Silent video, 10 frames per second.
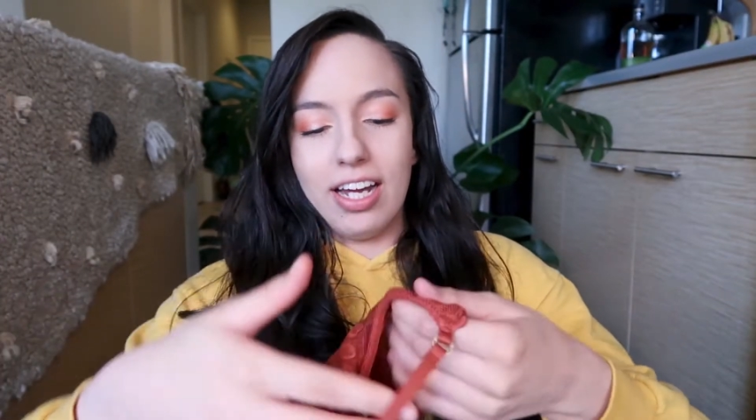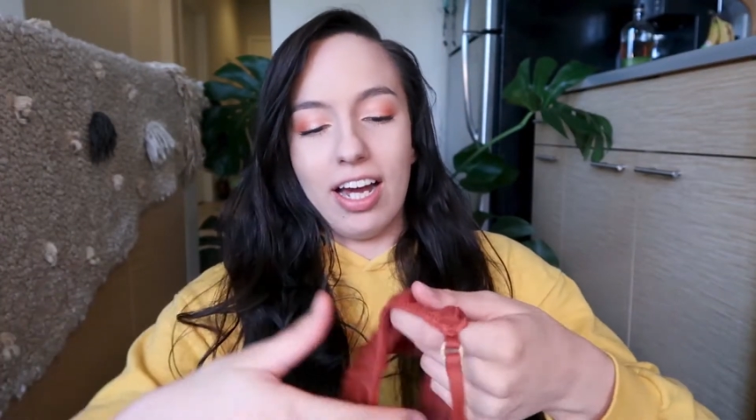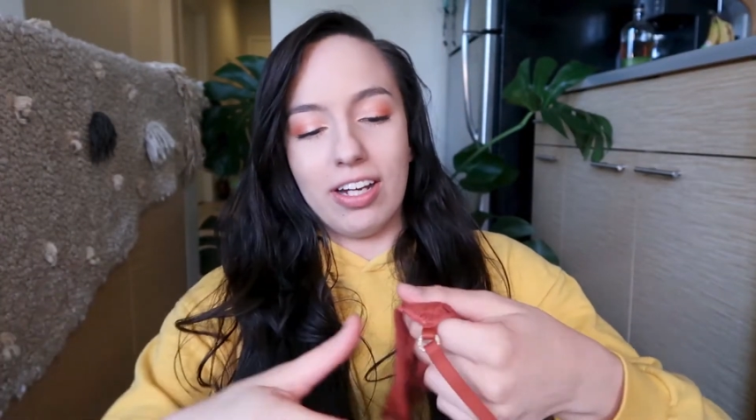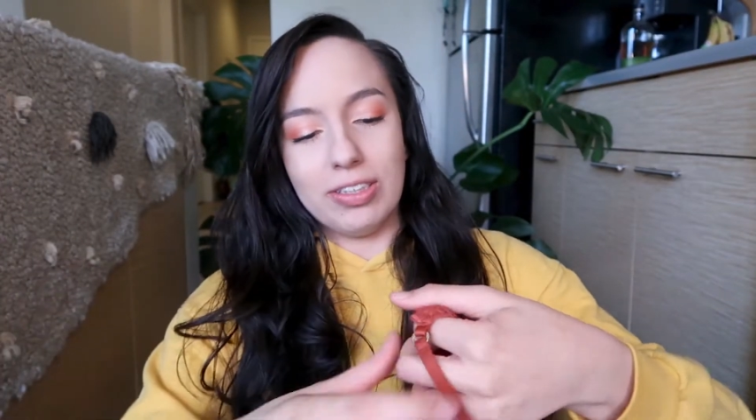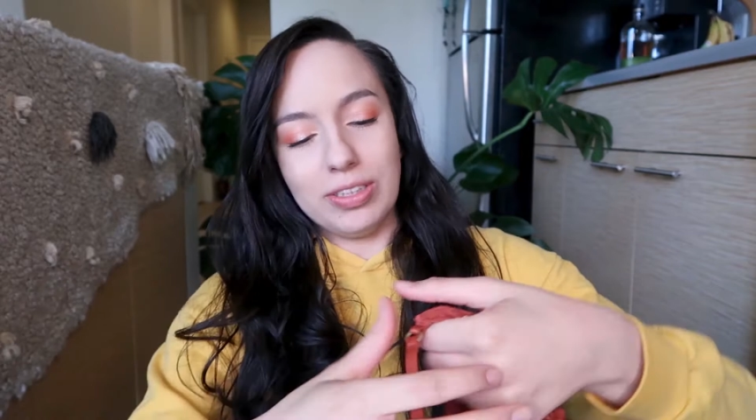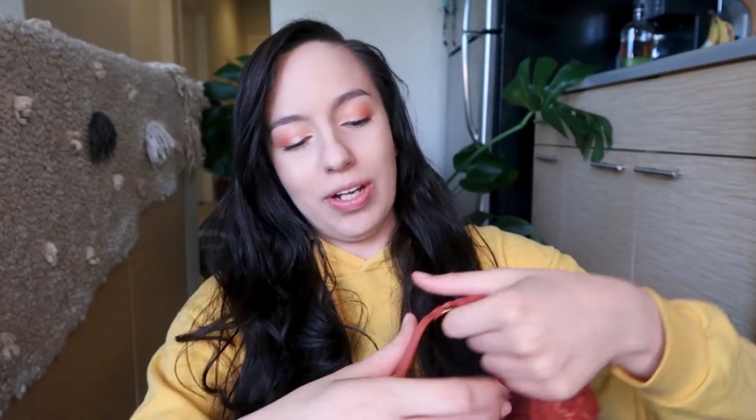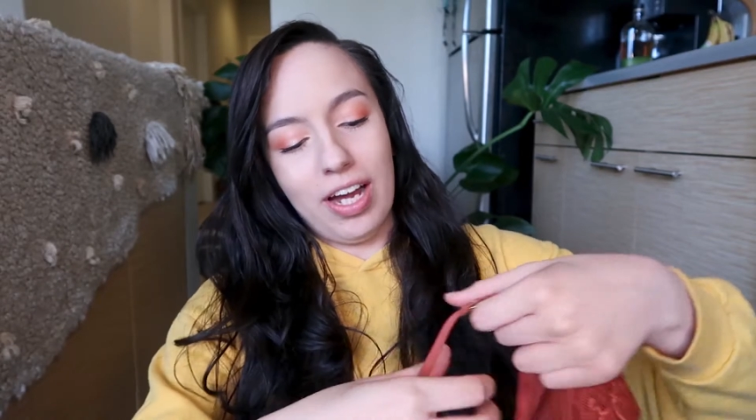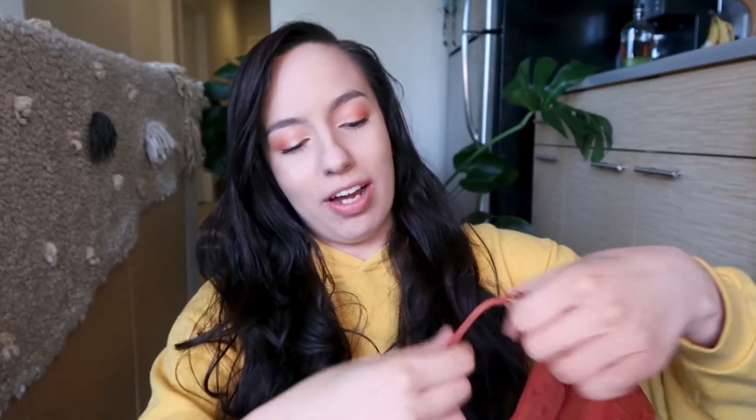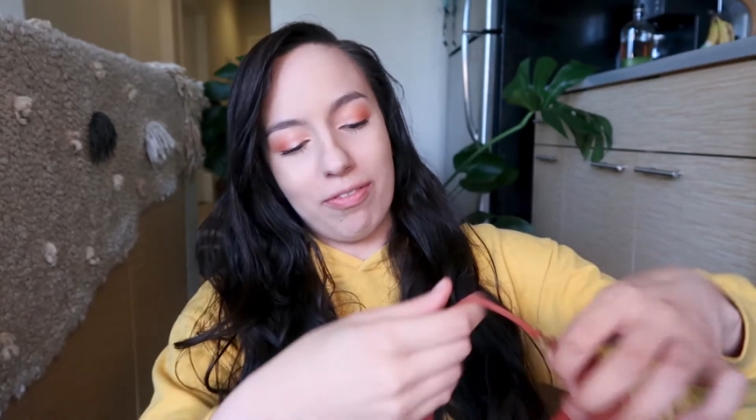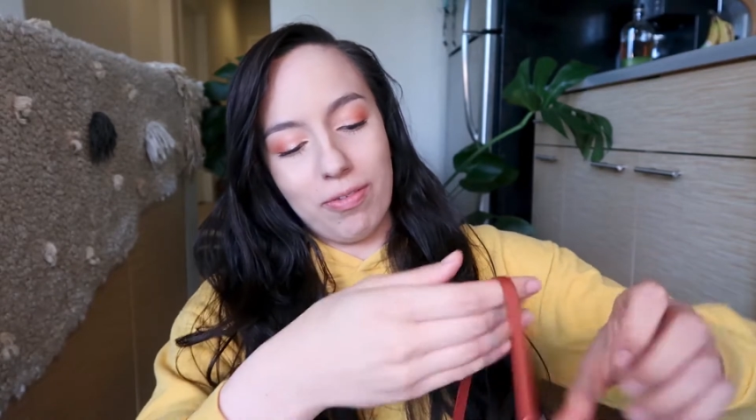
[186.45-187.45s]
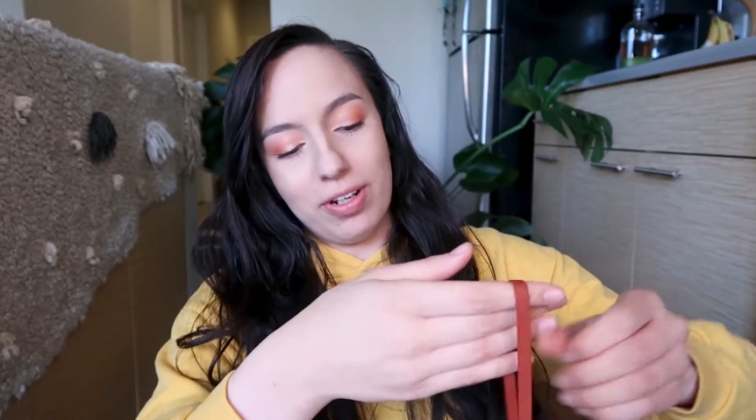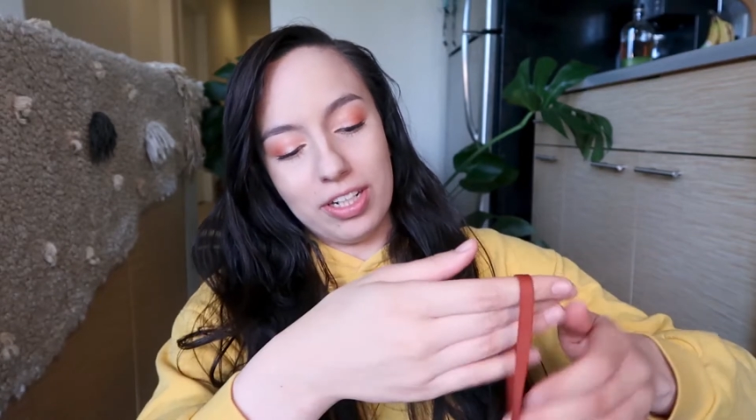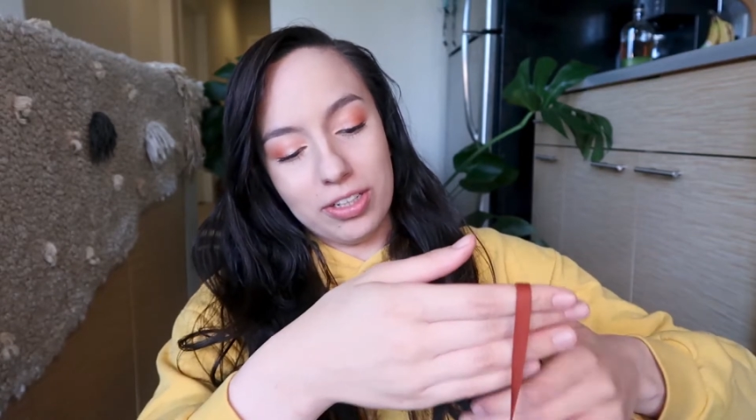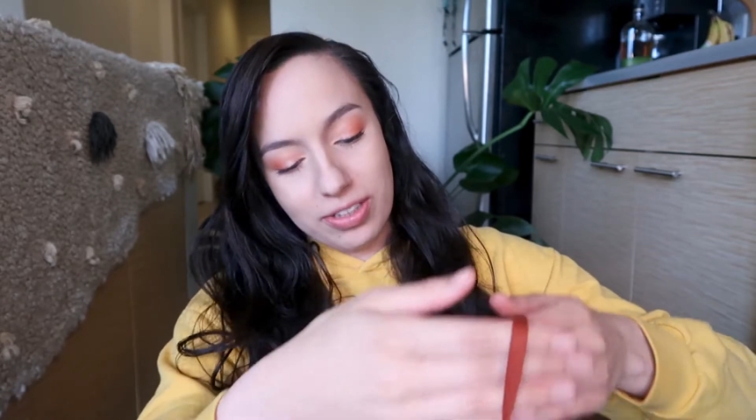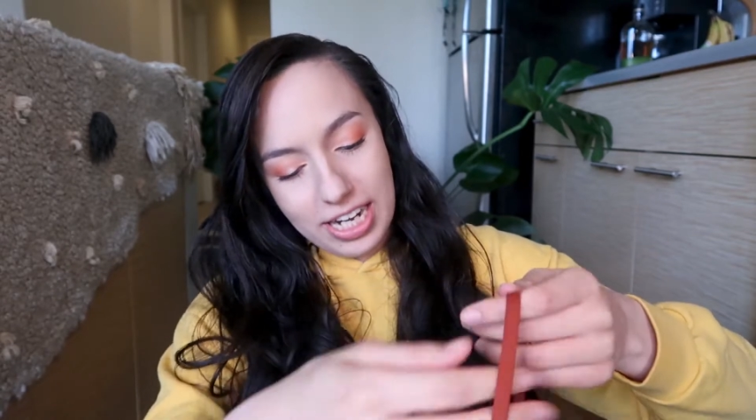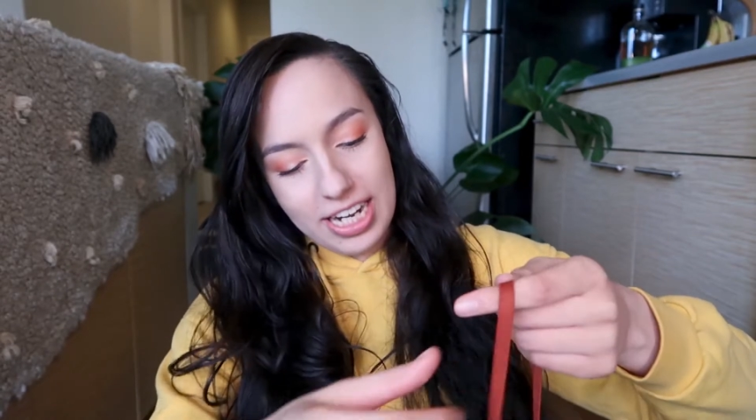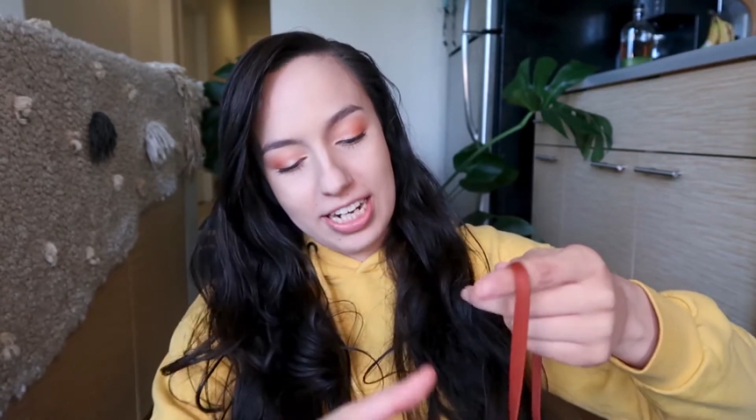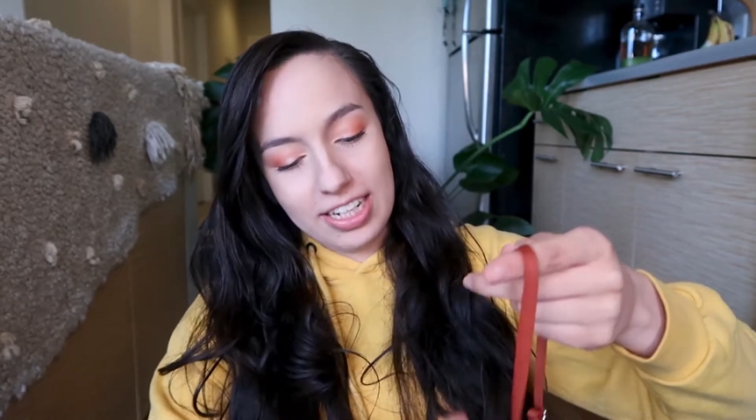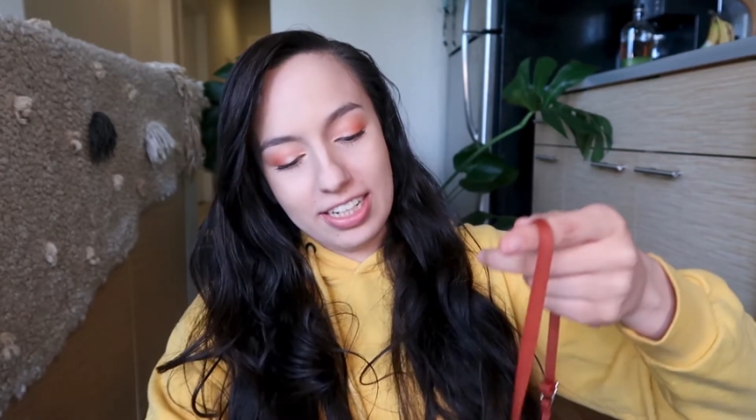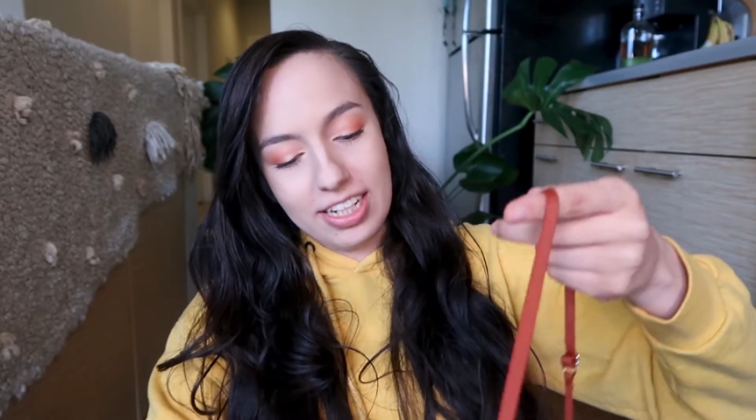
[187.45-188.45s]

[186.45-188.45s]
I also have one in green.